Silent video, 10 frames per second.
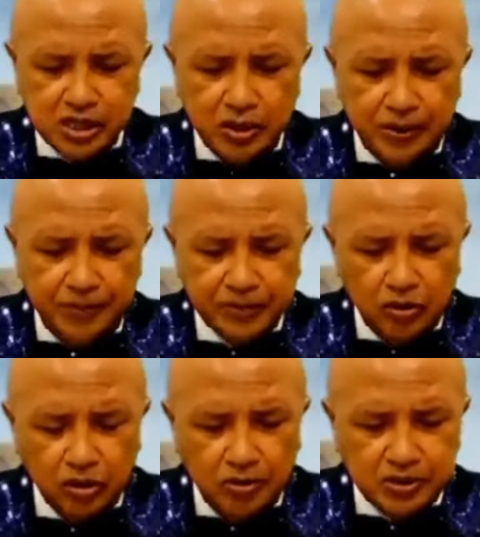I think I
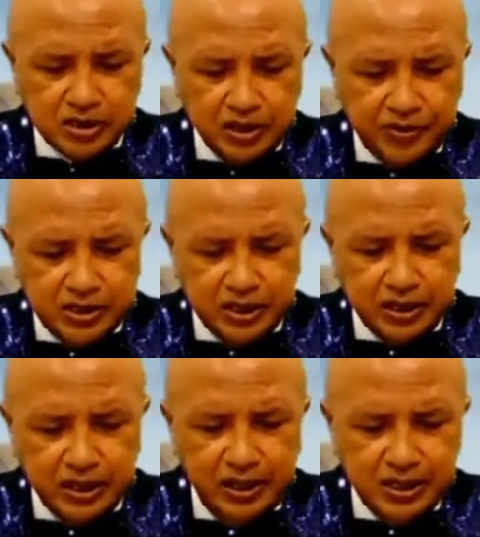haven't given to you
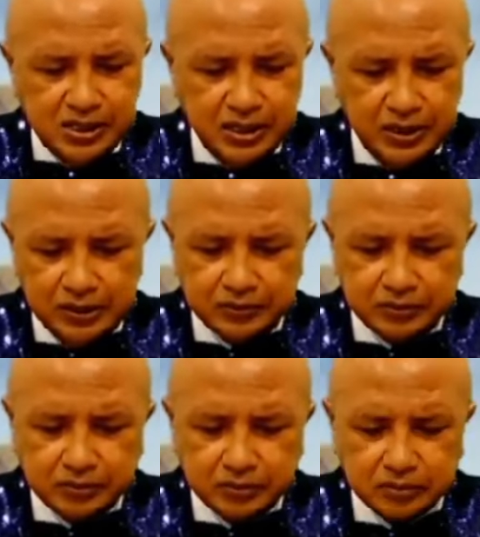yet the
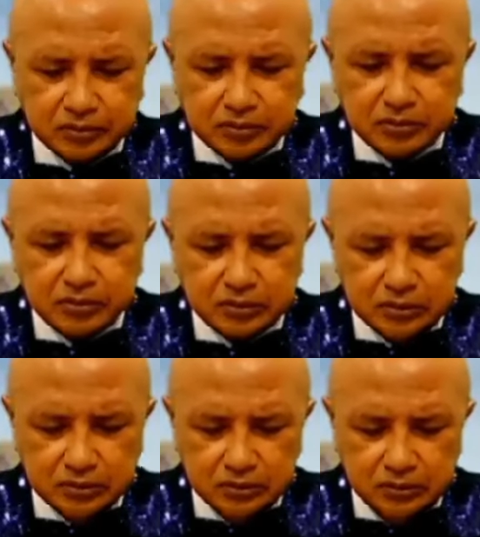date of
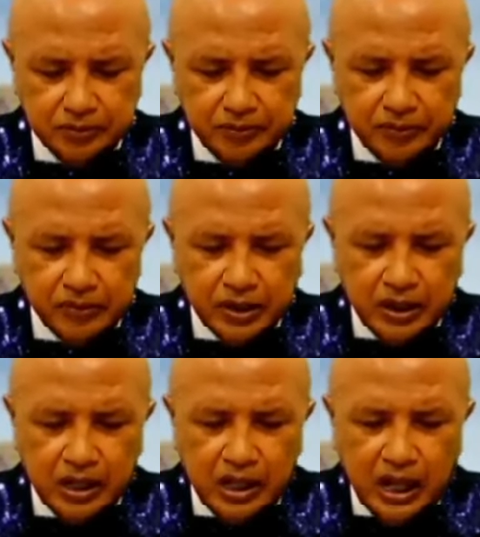Moses.
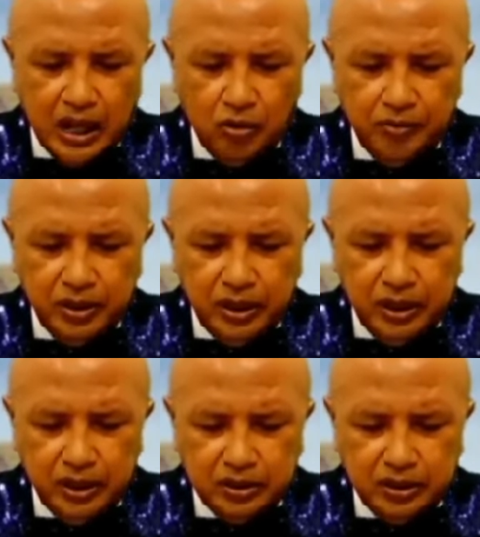It's
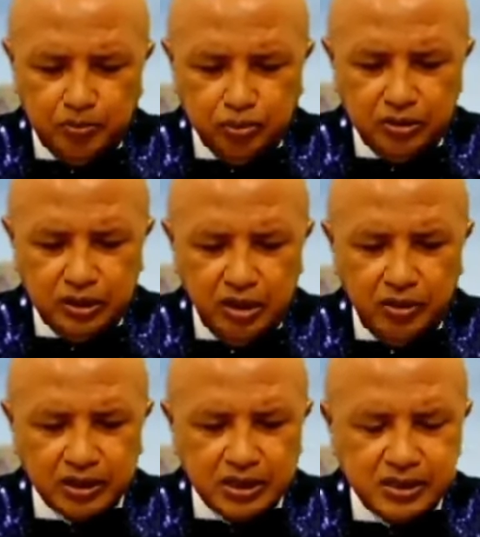in this book
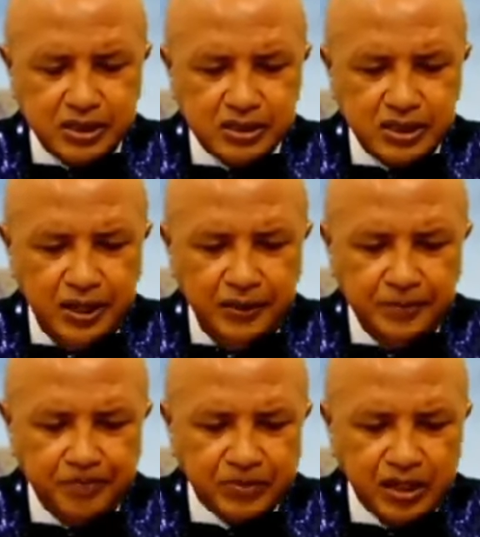that we can find
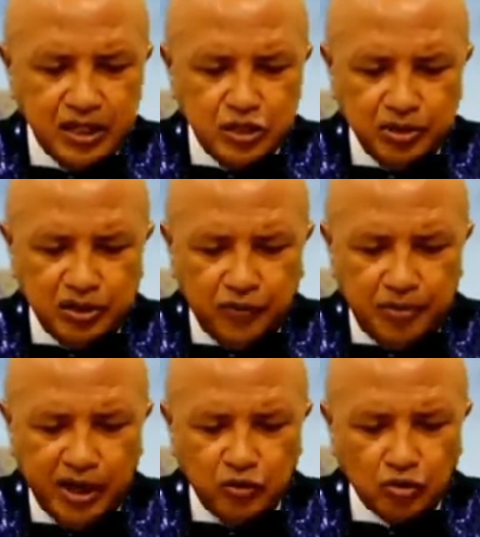this.
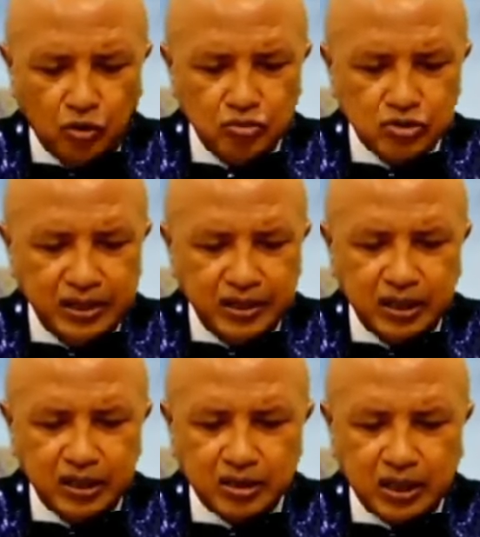Everyone knows about
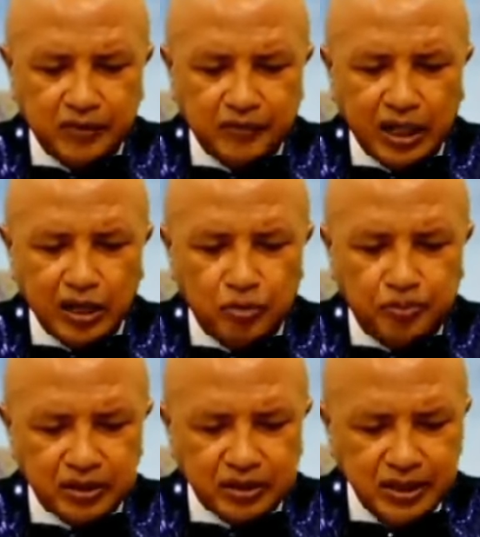this.
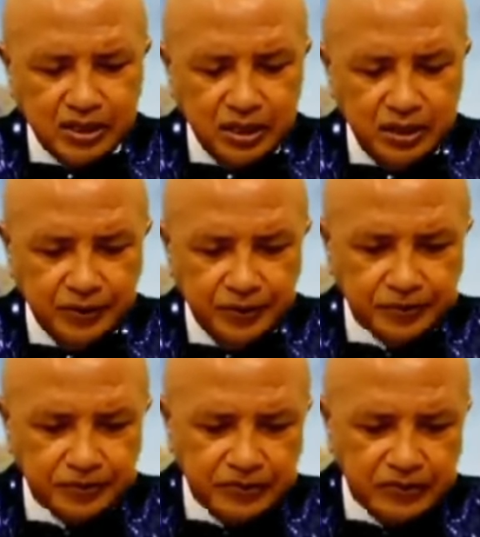This was
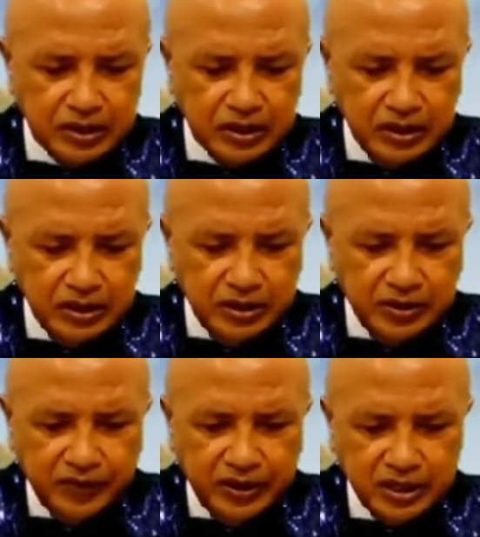already really ancient.
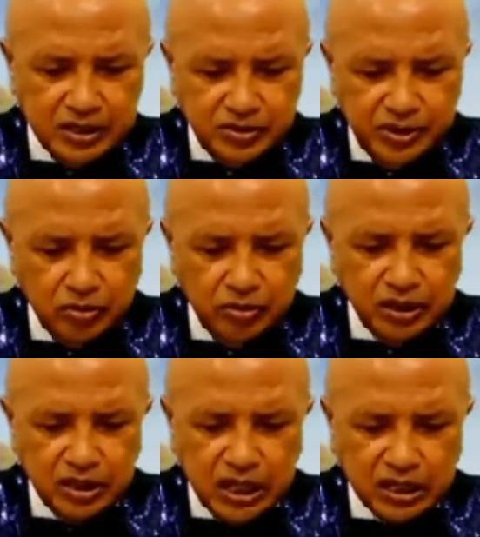It's not something
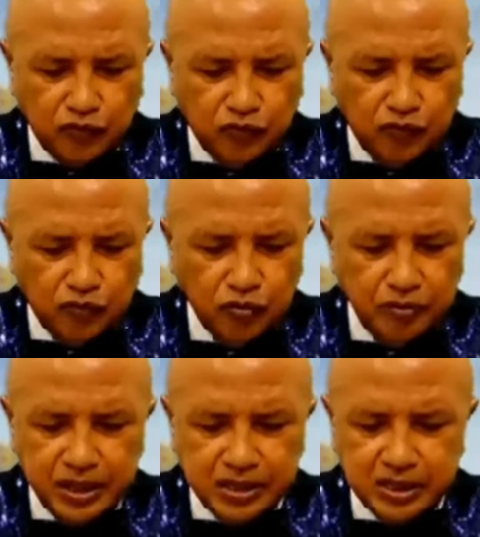new for
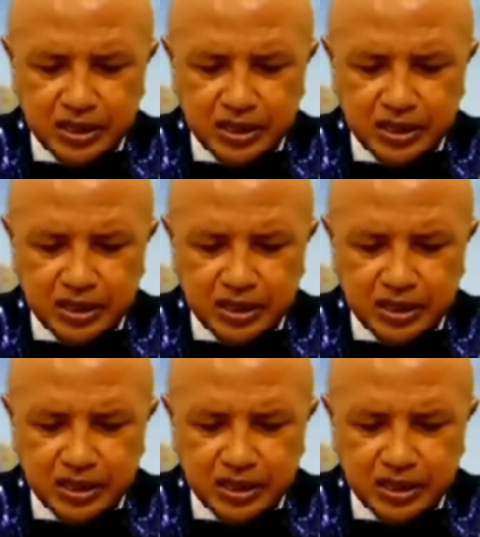us.